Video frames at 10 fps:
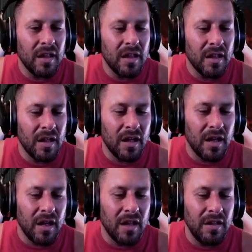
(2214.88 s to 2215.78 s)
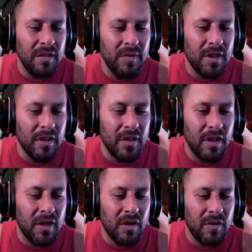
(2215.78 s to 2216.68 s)
Oh, leave me
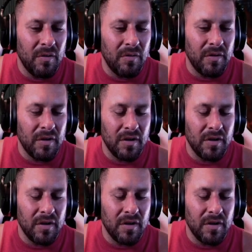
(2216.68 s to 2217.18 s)
alone.